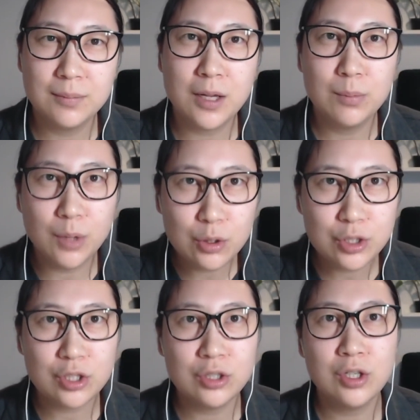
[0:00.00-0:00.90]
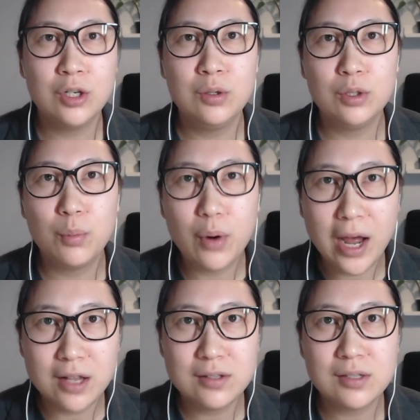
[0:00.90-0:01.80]
emotional, the
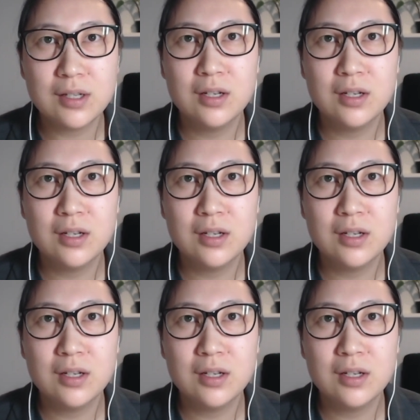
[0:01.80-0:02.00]
brand,